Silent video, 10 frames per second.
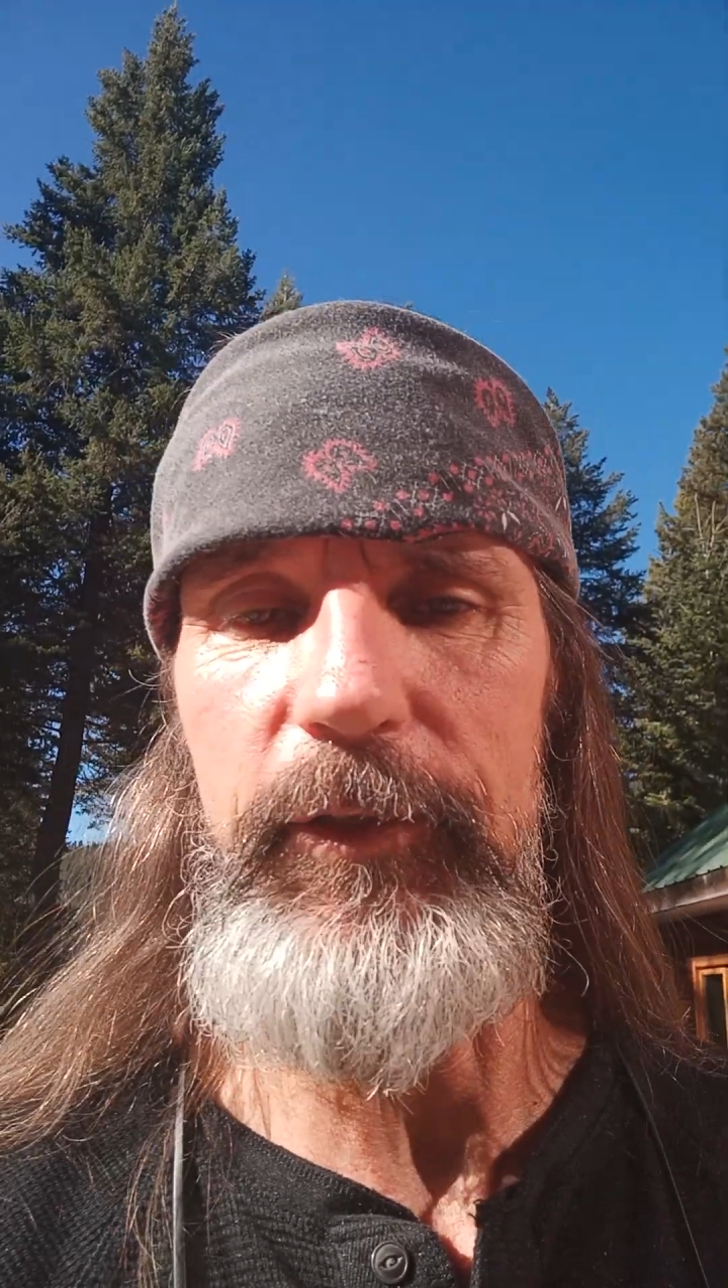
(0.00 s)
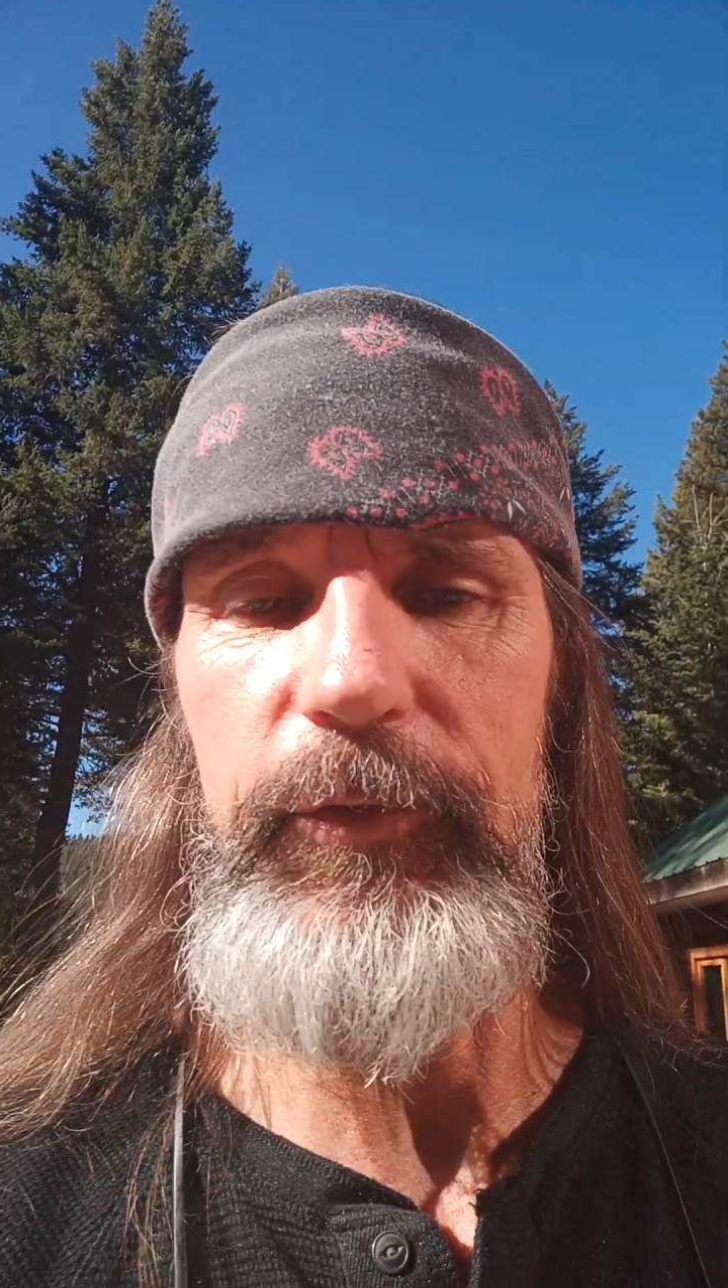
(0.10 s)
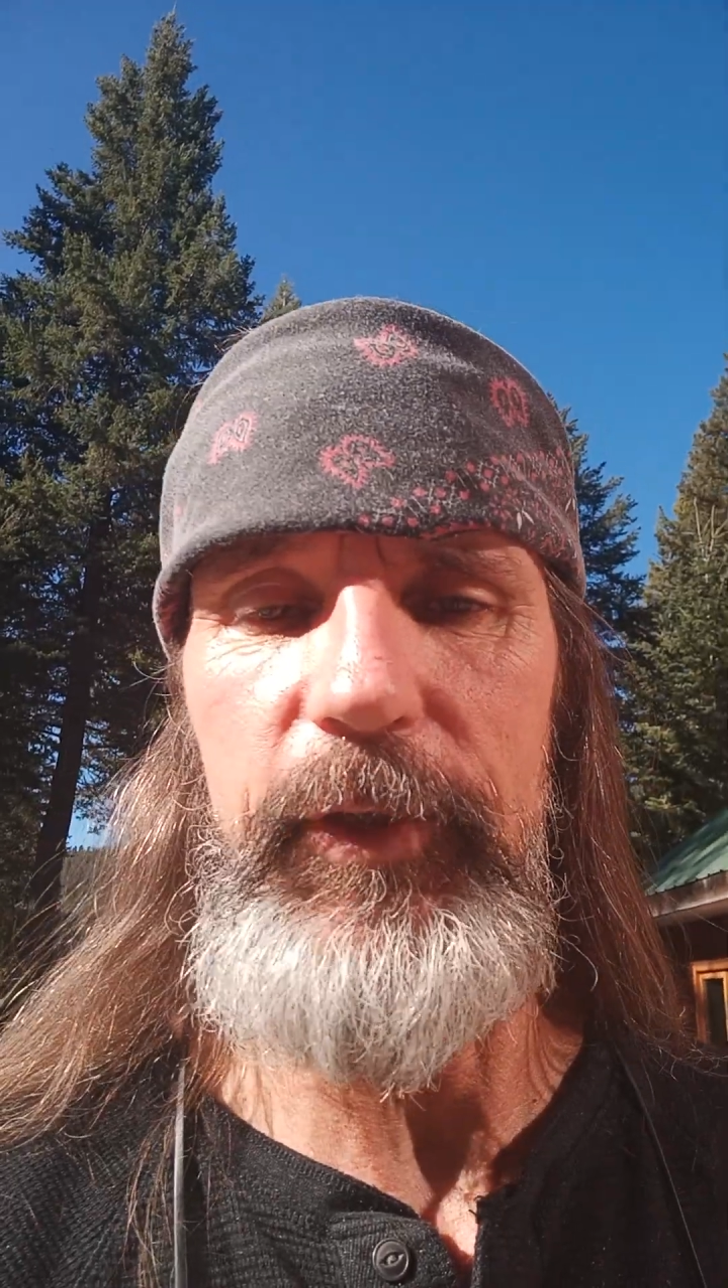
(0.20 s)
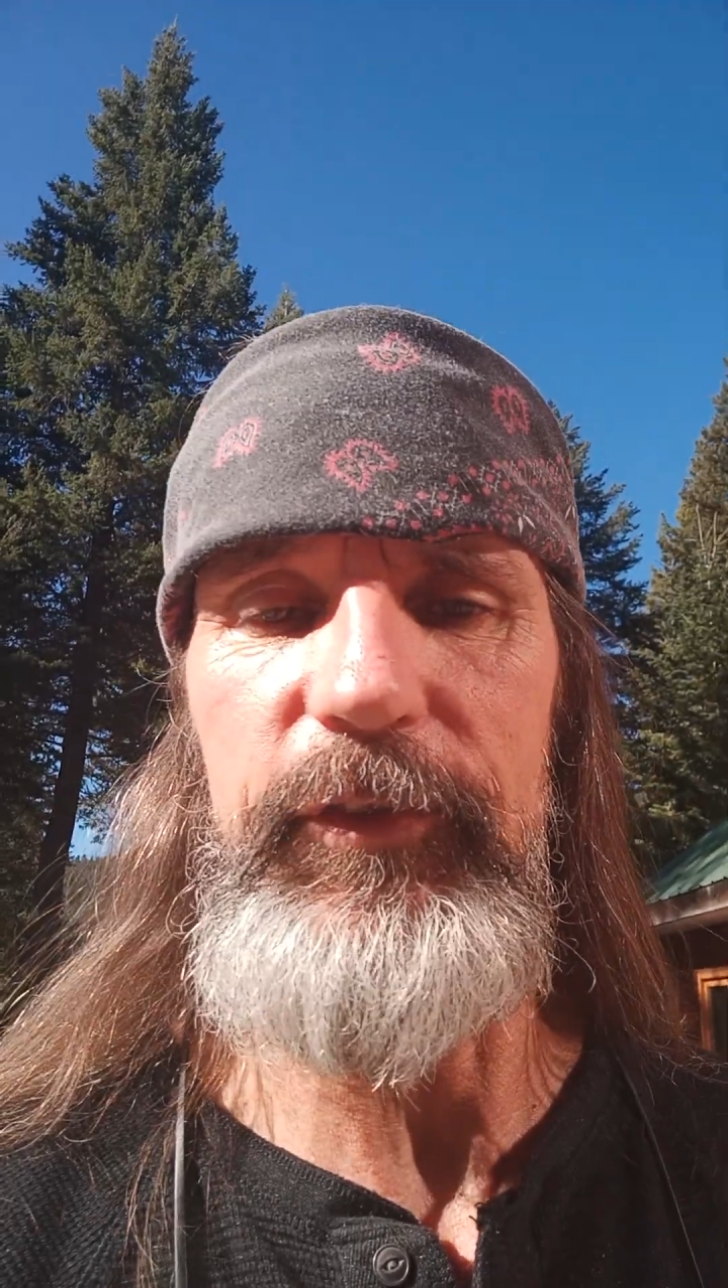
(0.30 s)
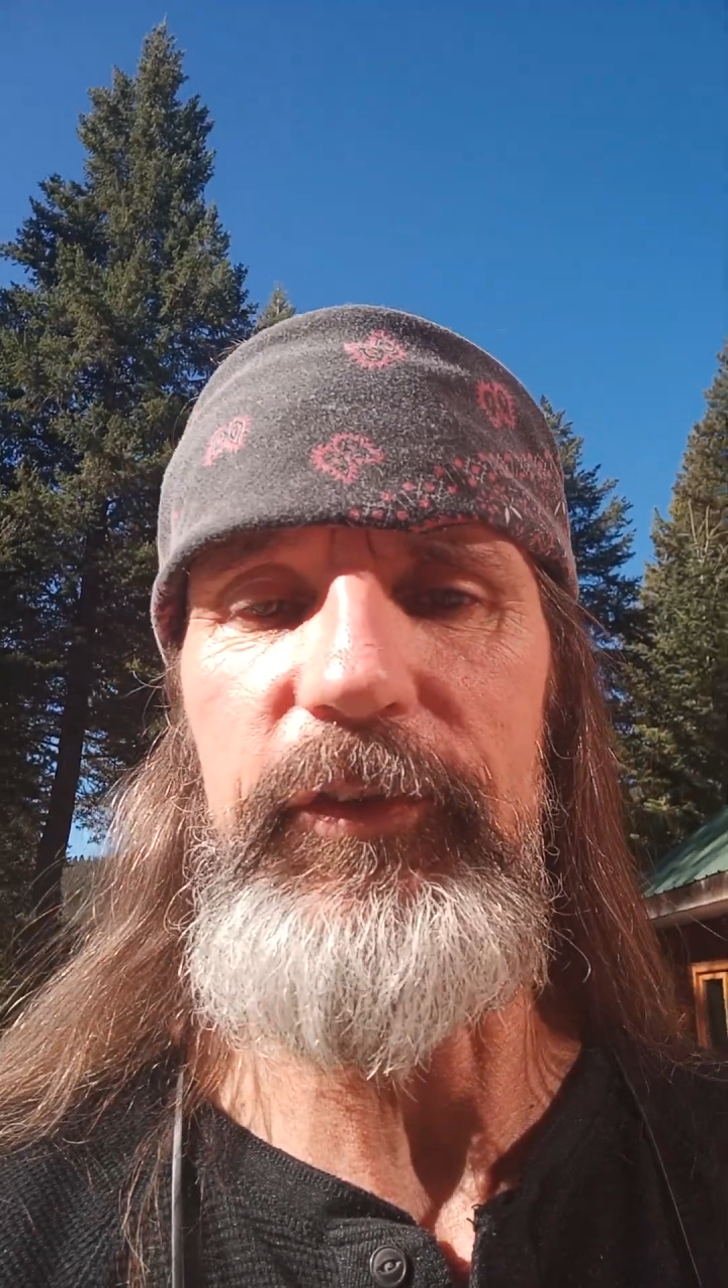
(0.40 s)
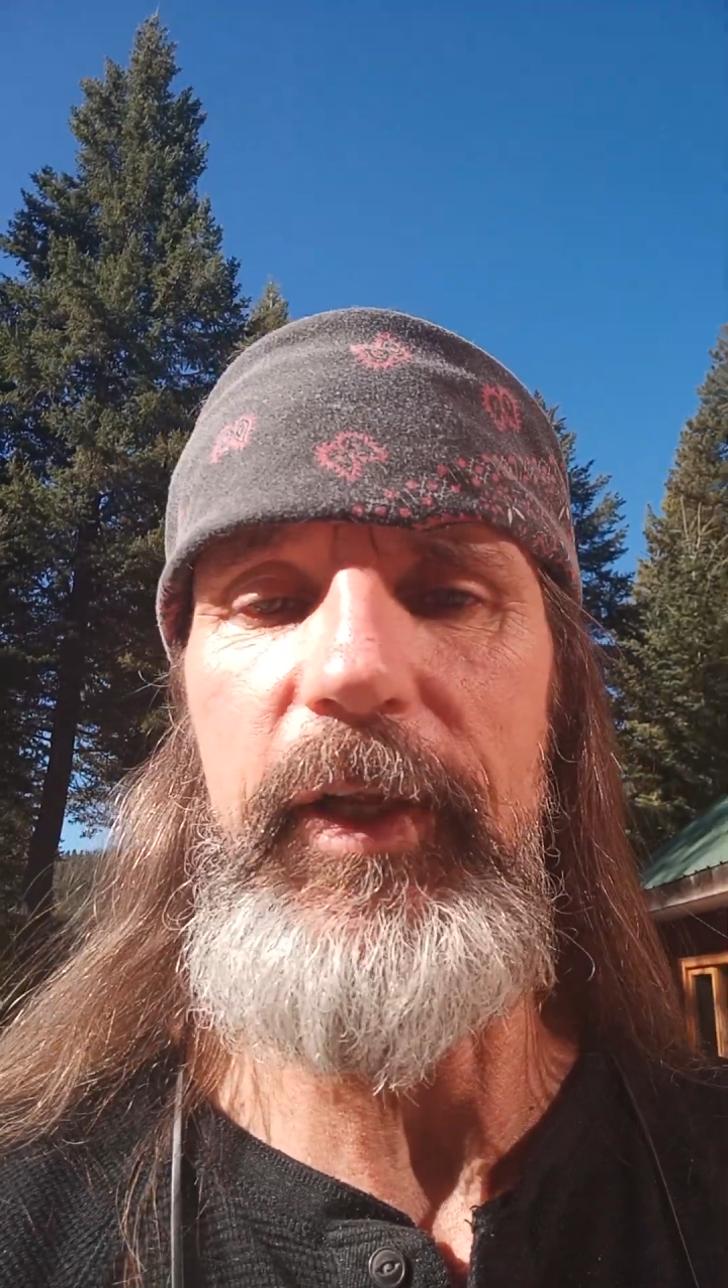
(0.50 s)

interests